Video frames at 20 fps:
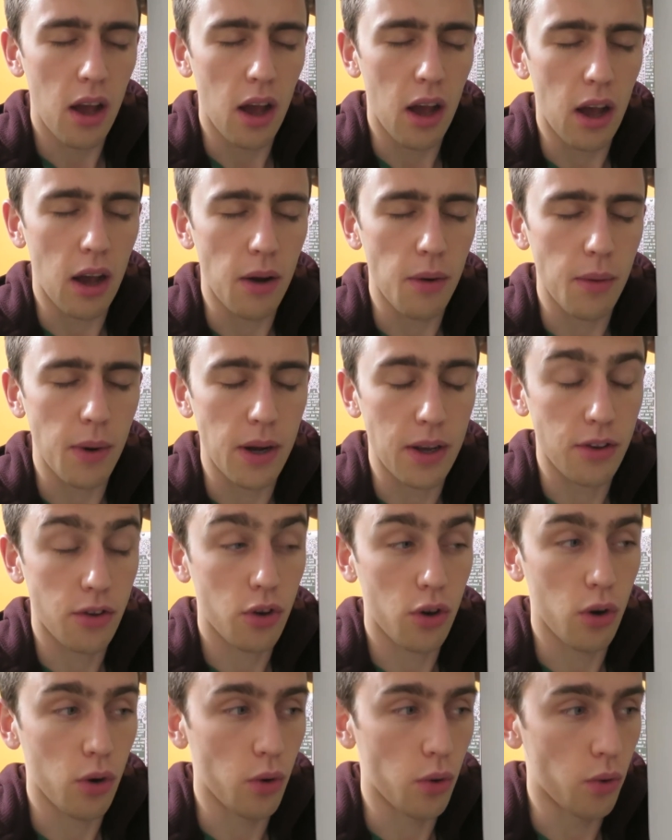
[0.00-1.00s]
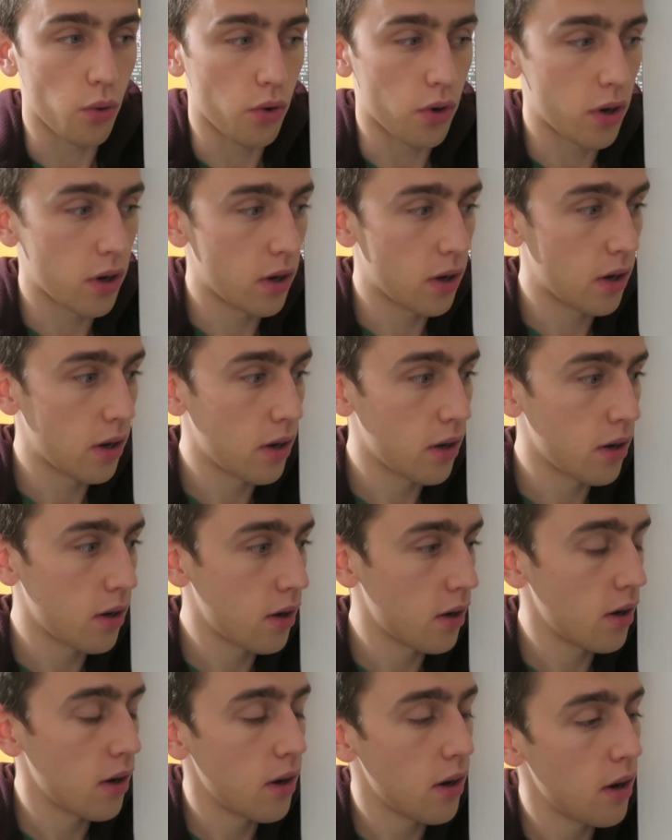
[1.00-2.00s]
uh, well it's called
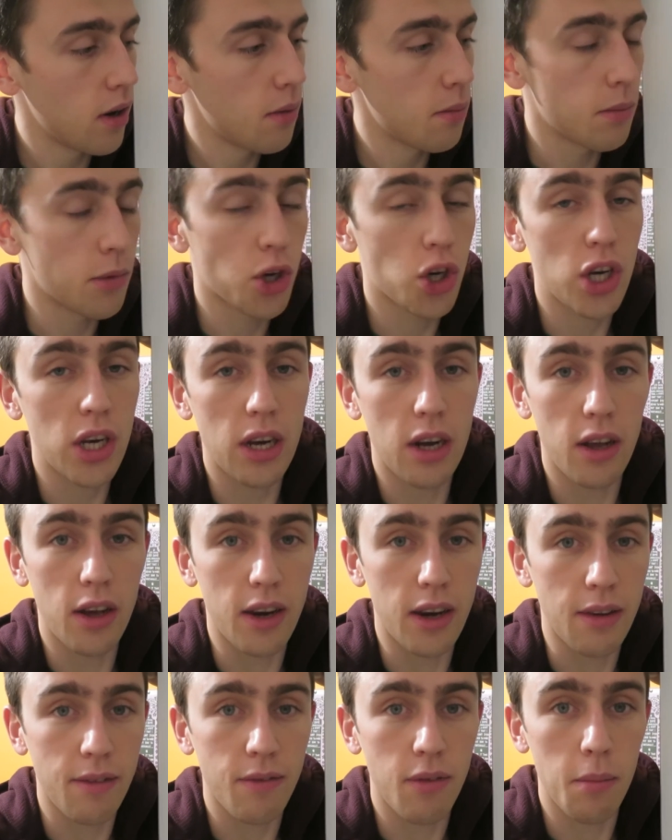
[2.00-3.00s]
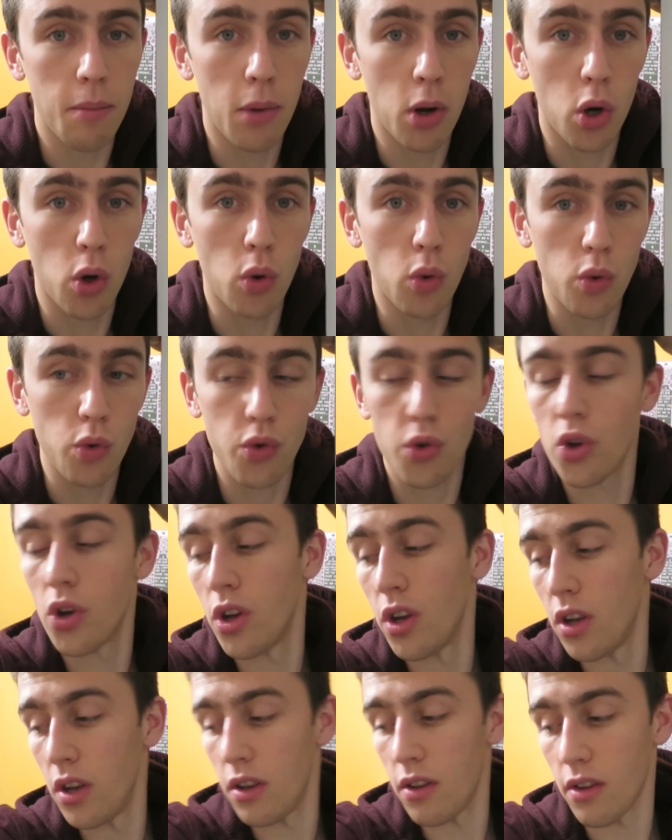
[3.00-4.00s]
machine learning for muggles
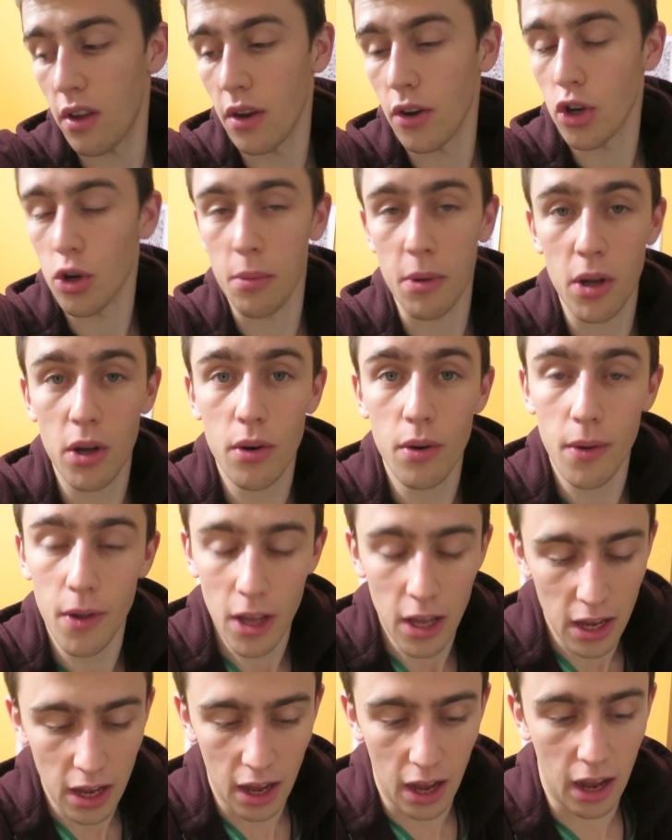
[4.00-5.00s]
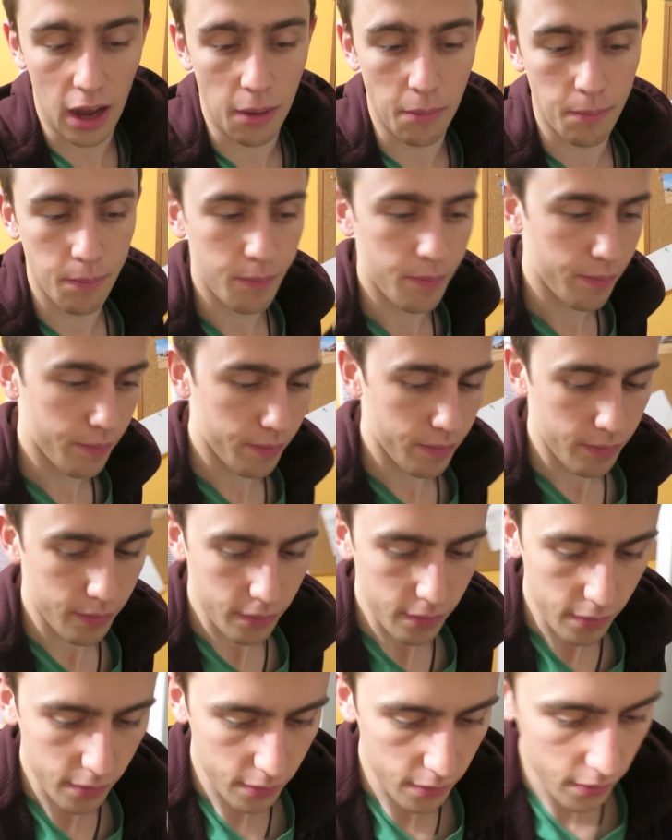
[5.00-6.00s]
so it should be good um,
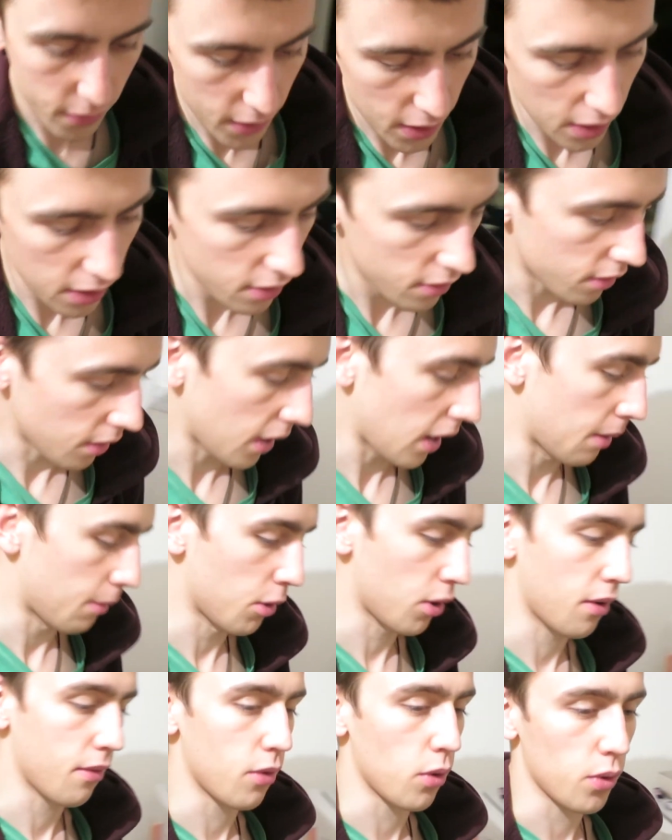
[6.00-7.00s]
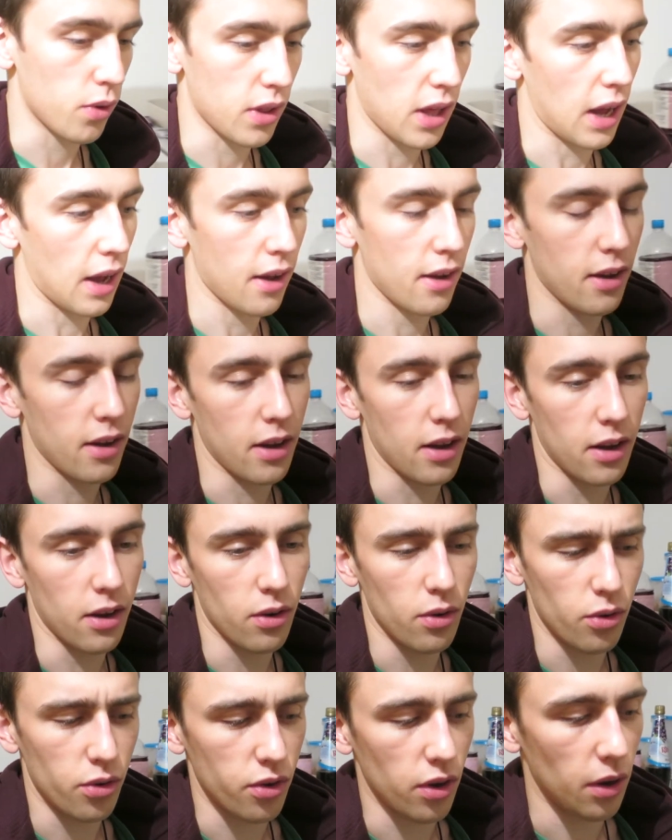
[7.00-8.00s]
so yeah I'm looking forward to that uh,
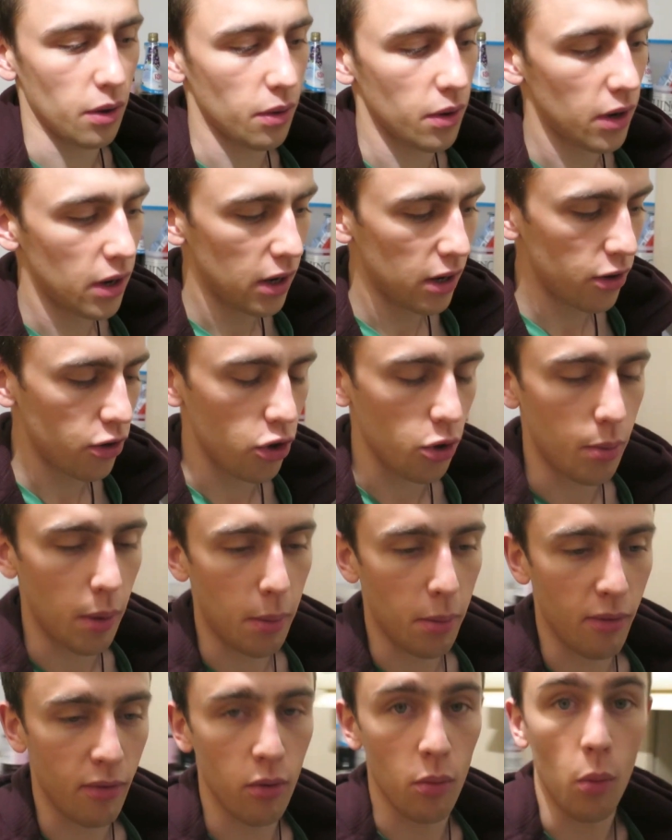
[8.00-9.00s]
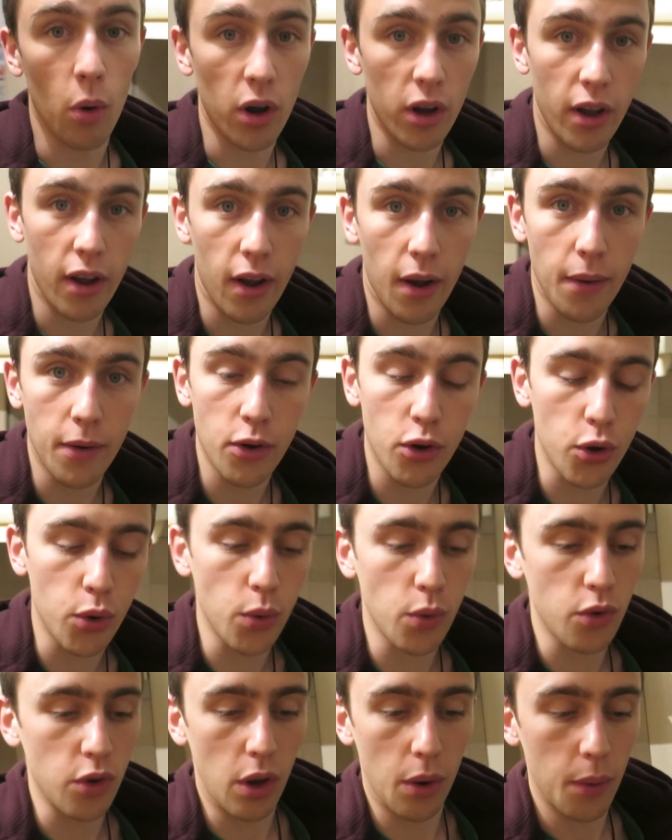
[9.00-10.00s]
also two people from work are going to
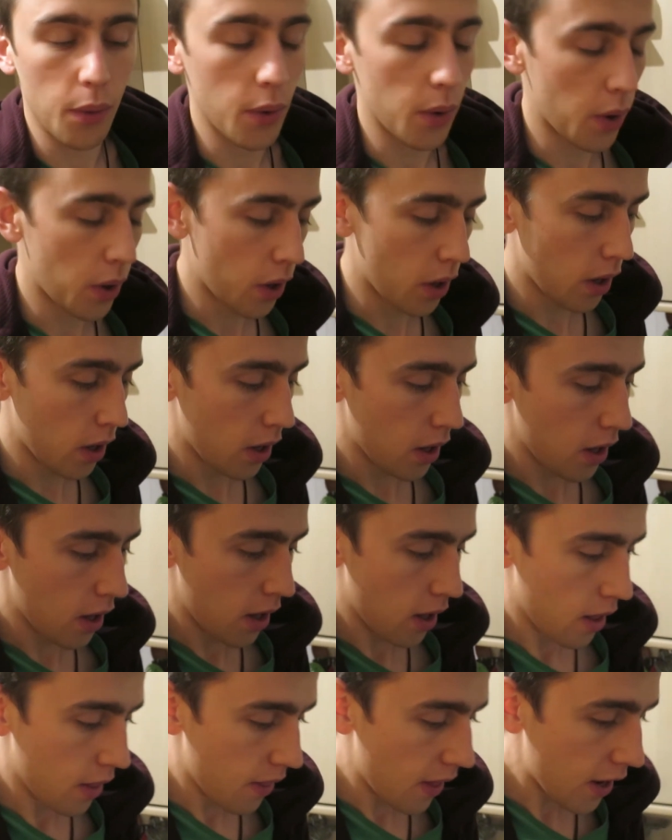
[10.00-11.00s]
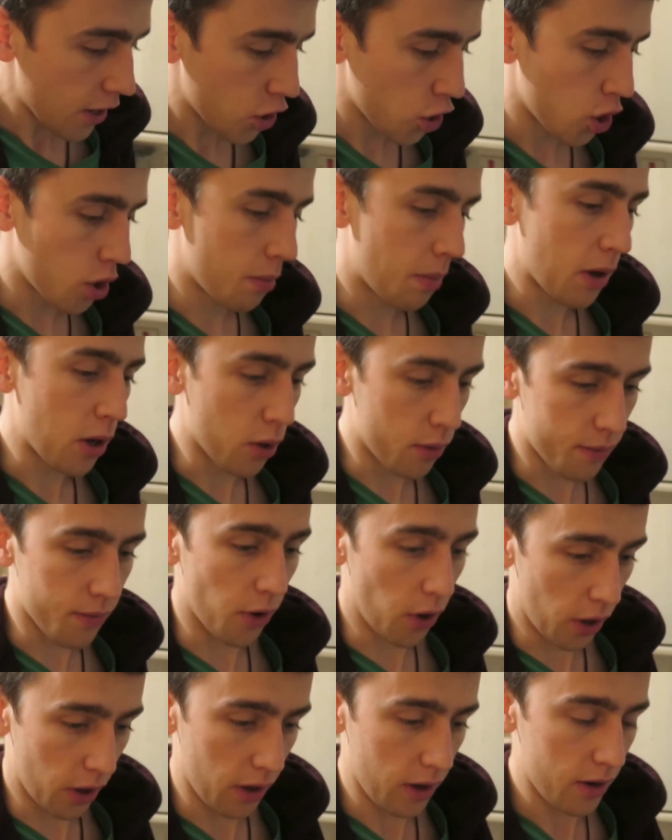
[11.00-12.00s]
so that should be good
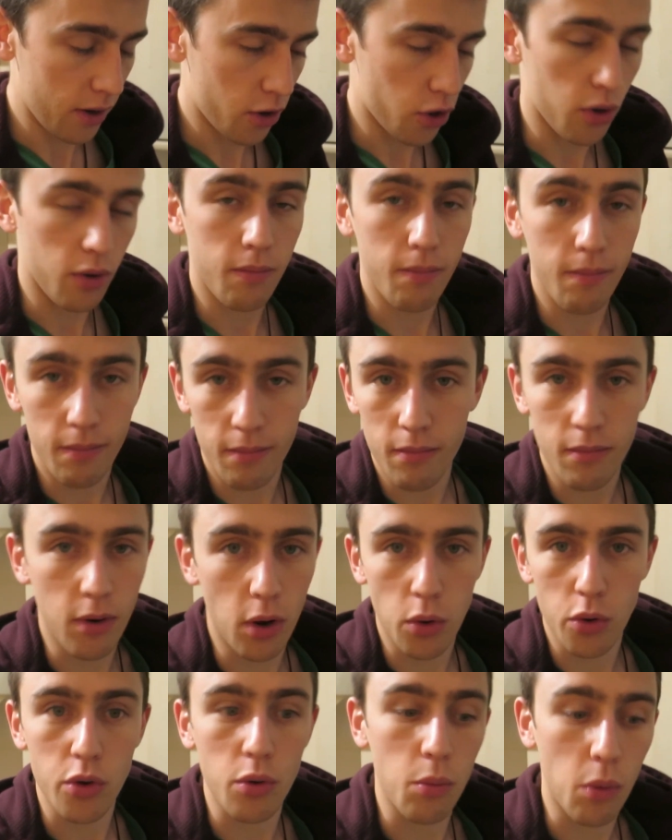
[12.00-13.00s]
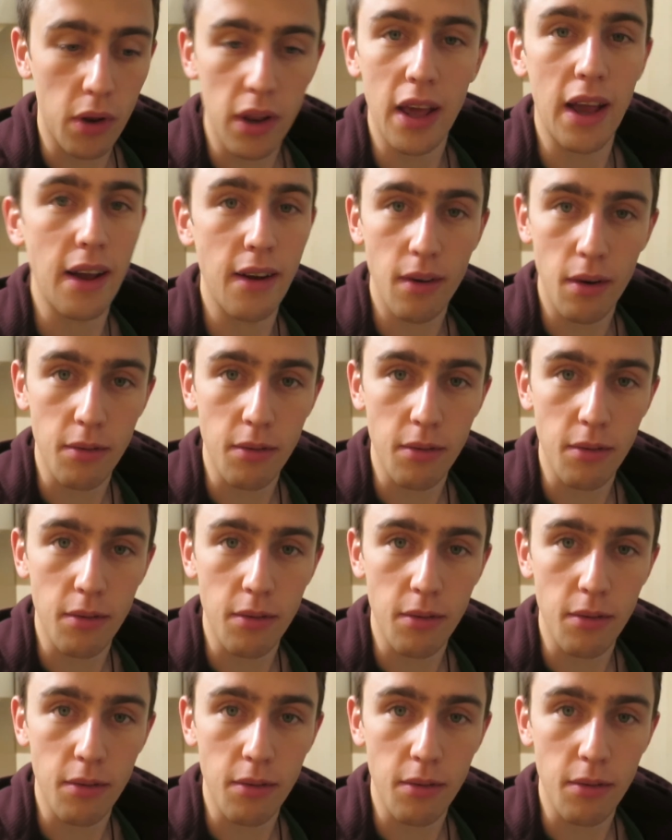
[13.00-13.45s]
fun should know someone there